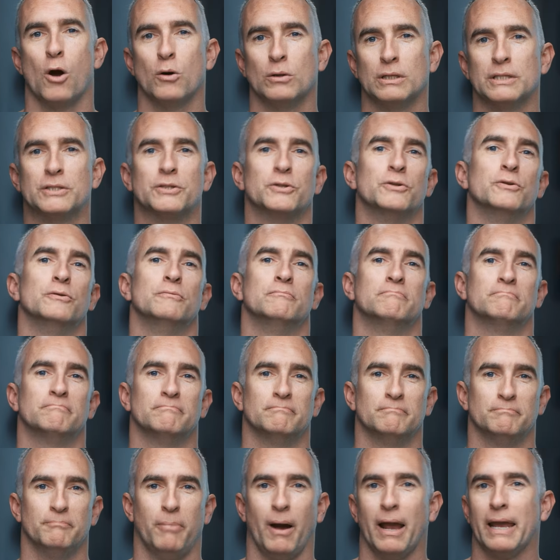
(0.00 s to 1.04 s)
only to
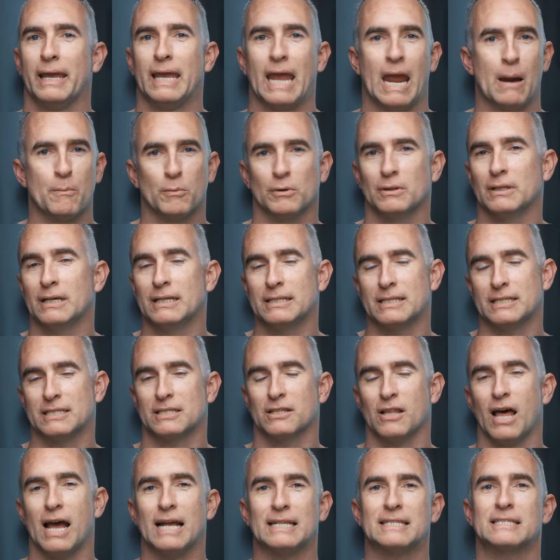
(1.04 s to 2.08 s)
buy camera lenses,
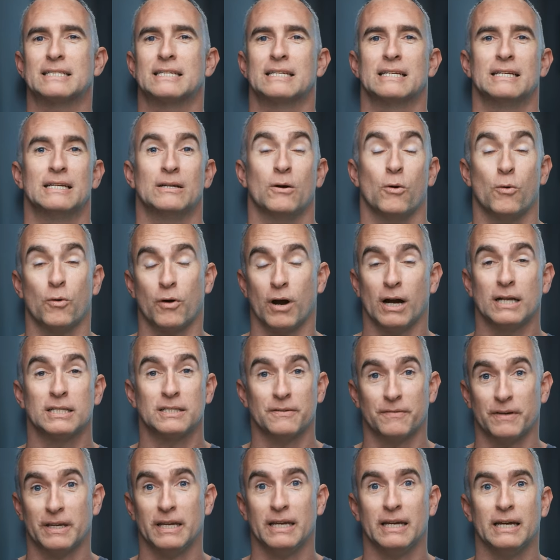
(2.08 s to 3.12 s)
lights, all kinds
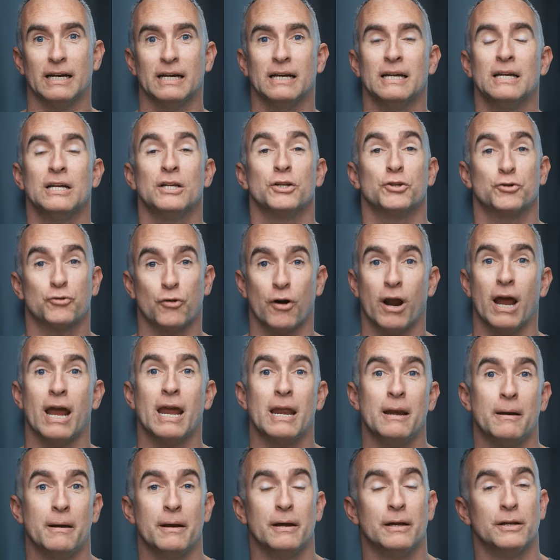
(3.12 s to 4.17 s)
of gear, try
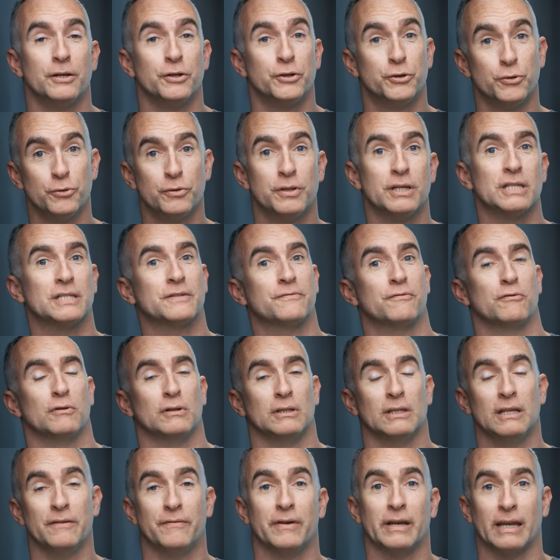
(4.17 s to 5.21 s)
and do this for a
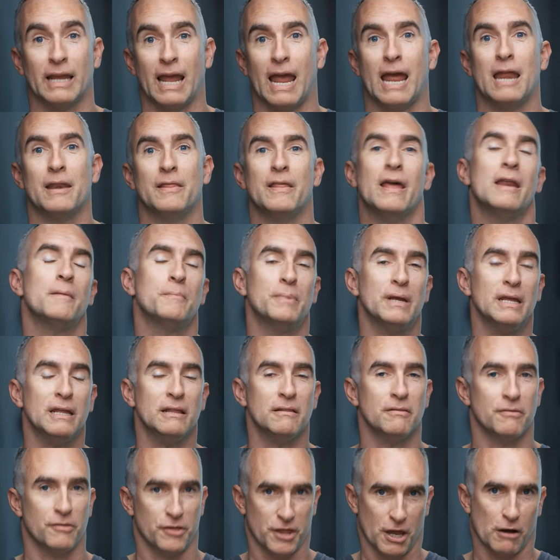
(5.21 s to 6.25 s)
living, and then
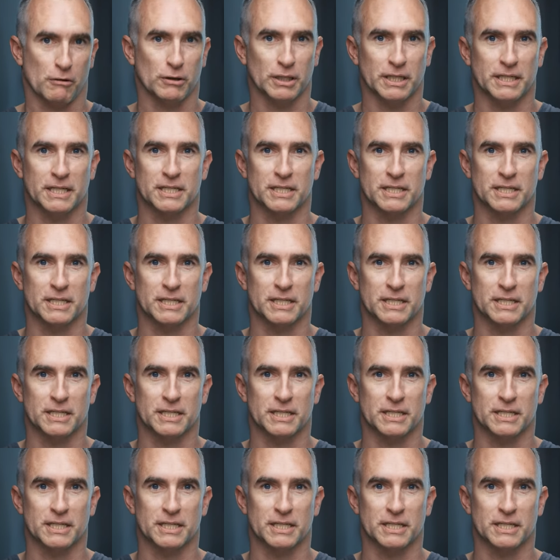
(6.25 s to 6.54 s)
be thoroughly